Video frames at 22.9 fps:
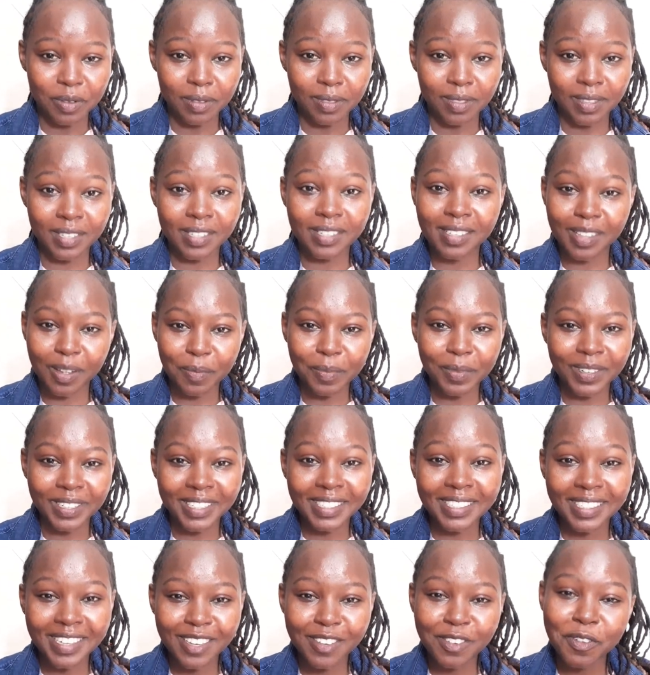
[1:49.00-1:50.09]
this is a police
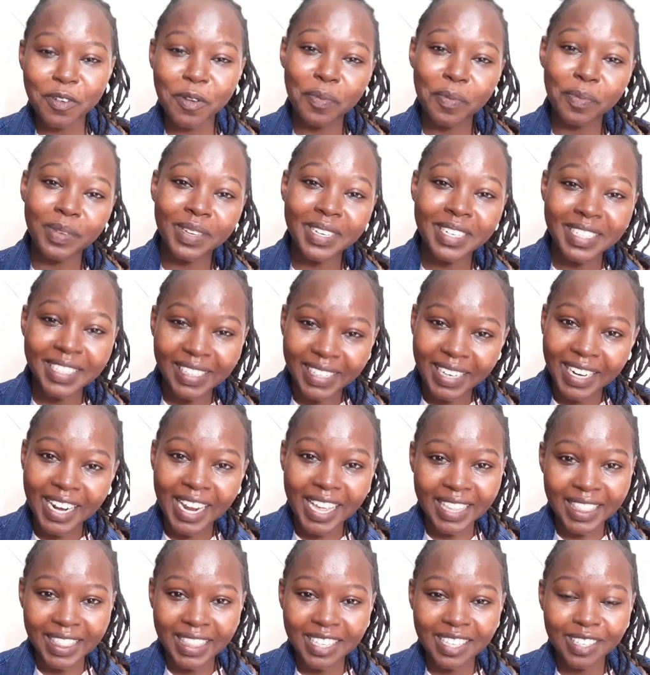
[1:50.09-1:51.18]
station, of being treated
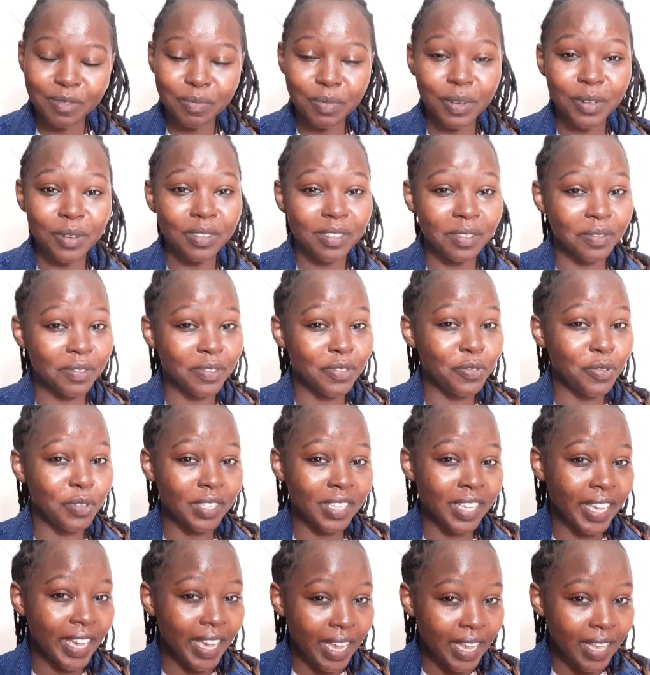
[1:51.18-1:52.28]
like this, because if it was
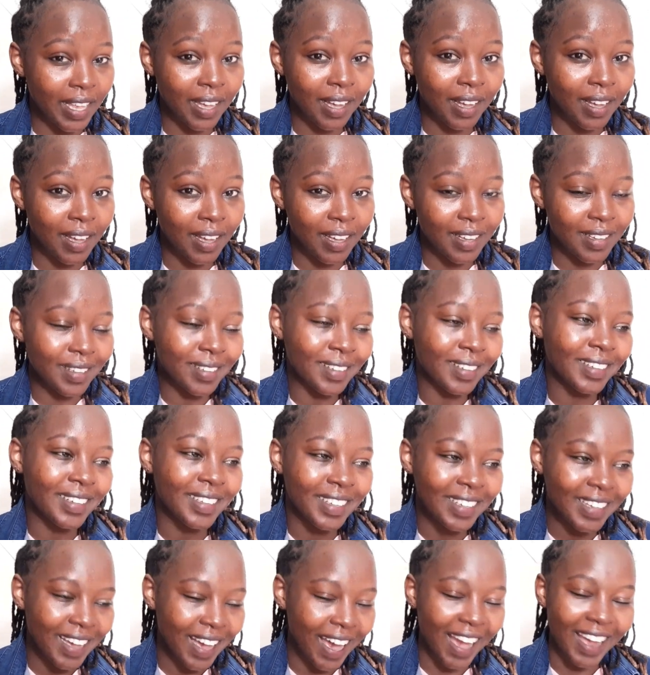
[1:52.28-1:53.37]
Kenya,
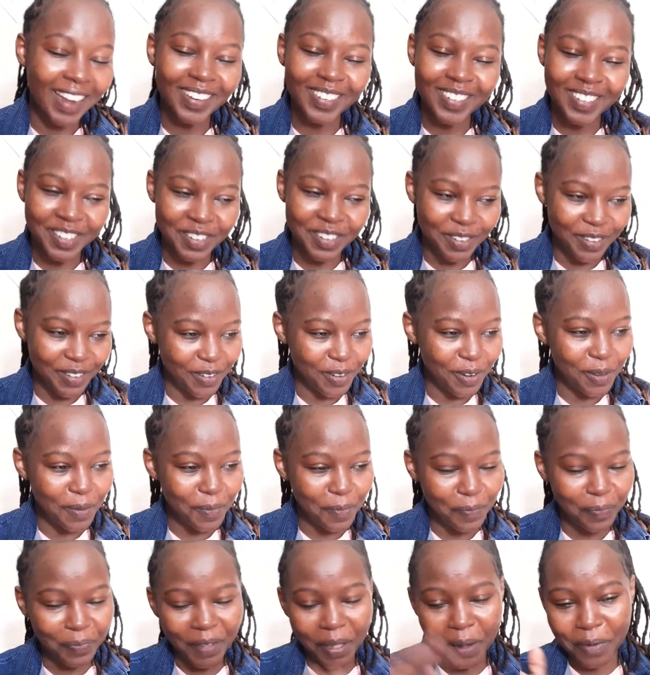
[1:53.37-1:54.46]
I don't know,
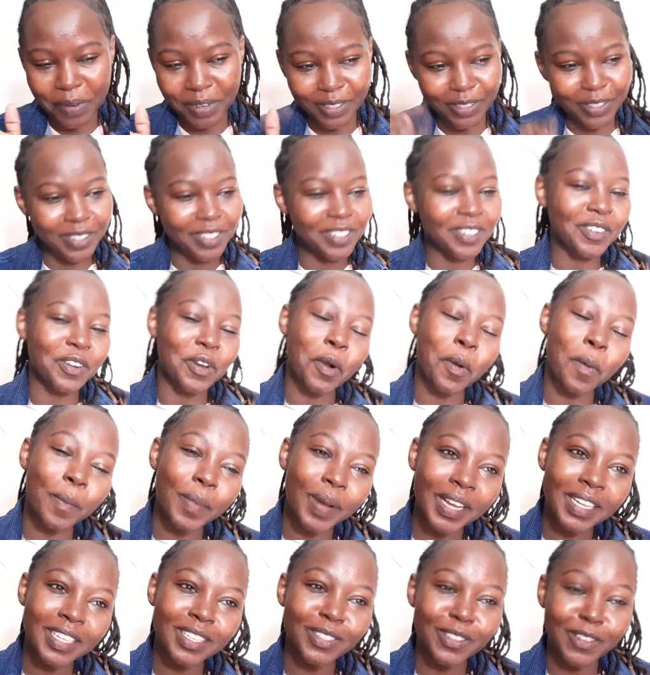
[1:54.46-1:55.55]
I will not talk
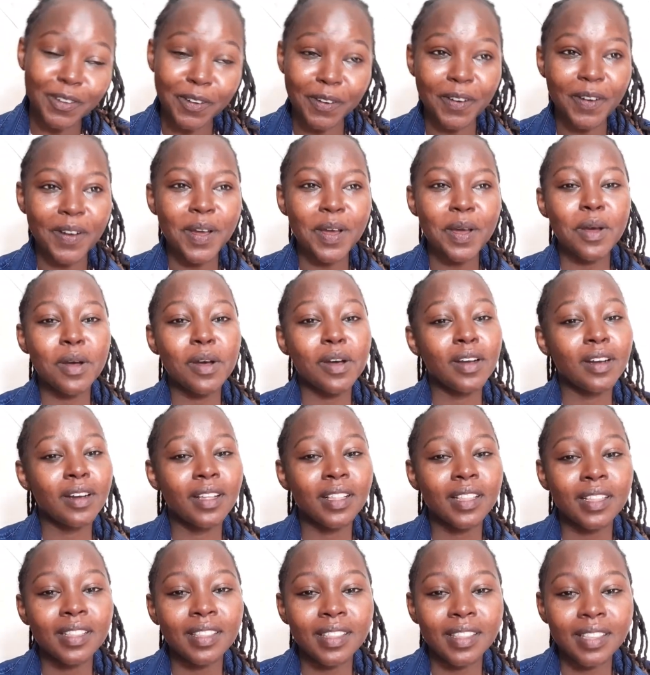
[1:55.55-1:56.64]
much. So
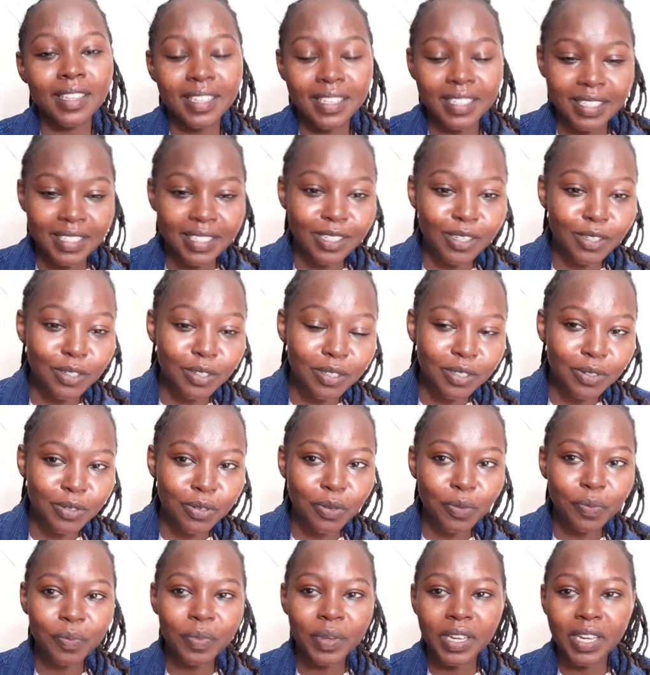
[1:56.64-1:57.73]
she
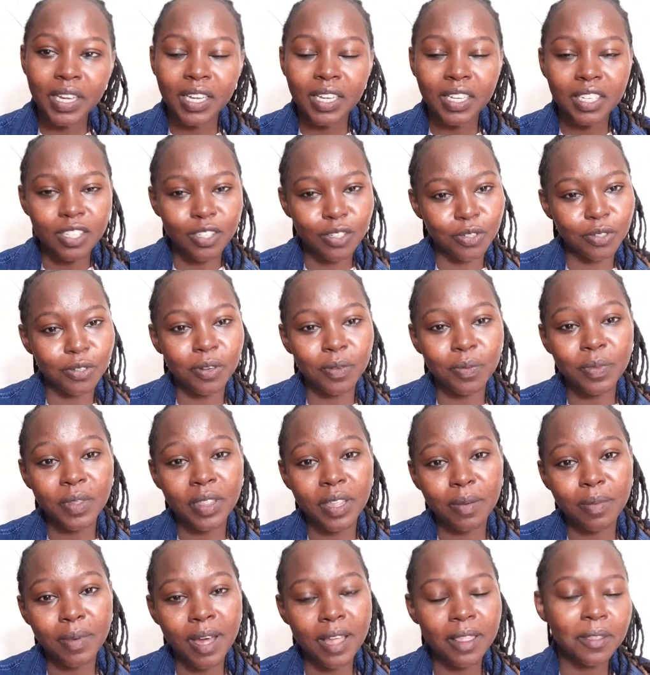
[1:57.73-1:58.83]
took me, she showed me
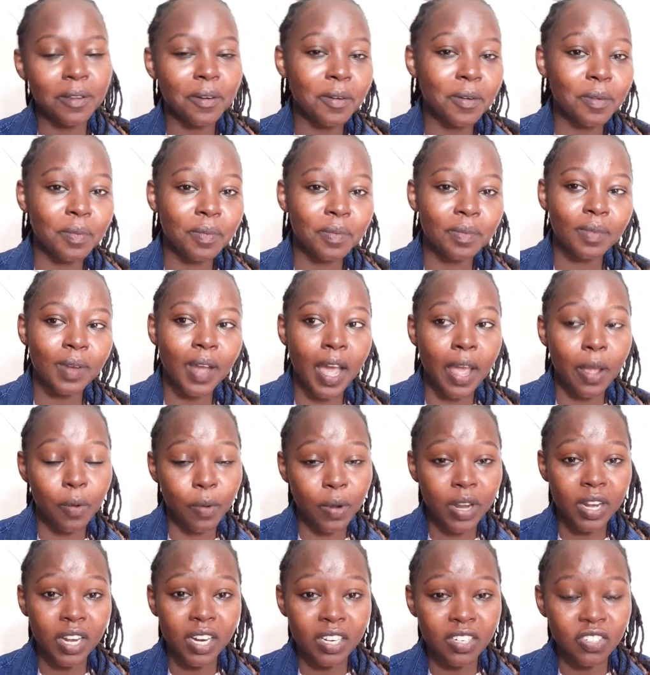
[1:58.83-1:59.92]
the bathroom, I
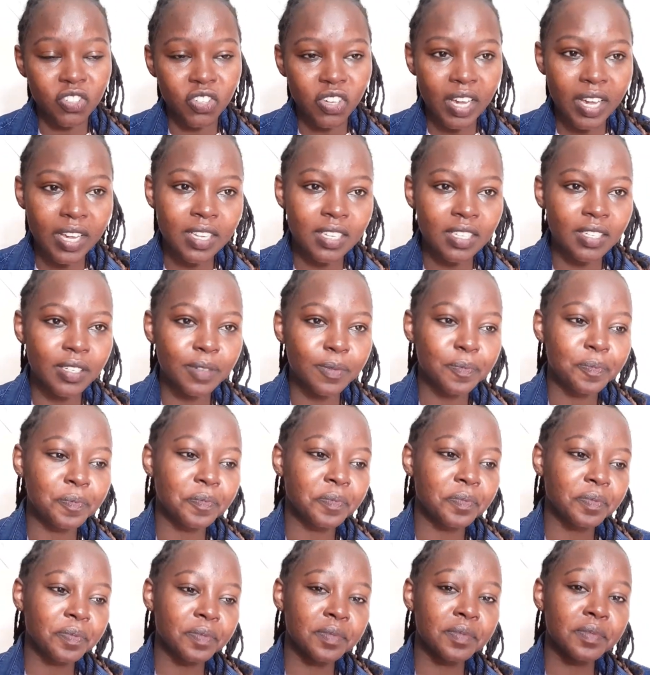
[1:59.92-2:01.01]
went and changed,
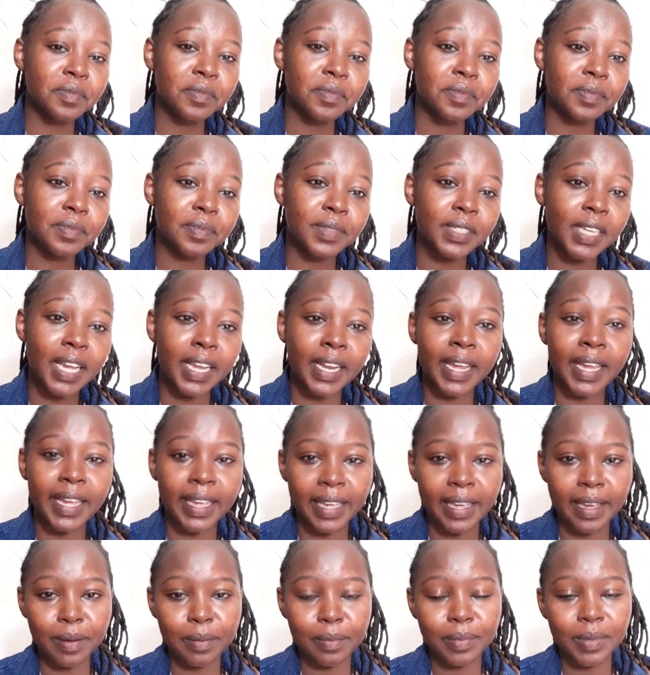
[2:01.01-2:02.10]
and I
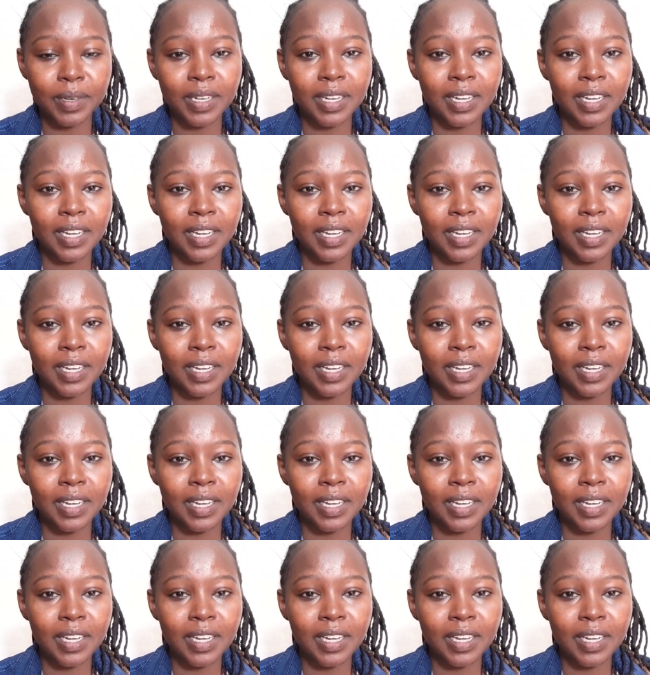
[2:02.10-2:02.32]
came.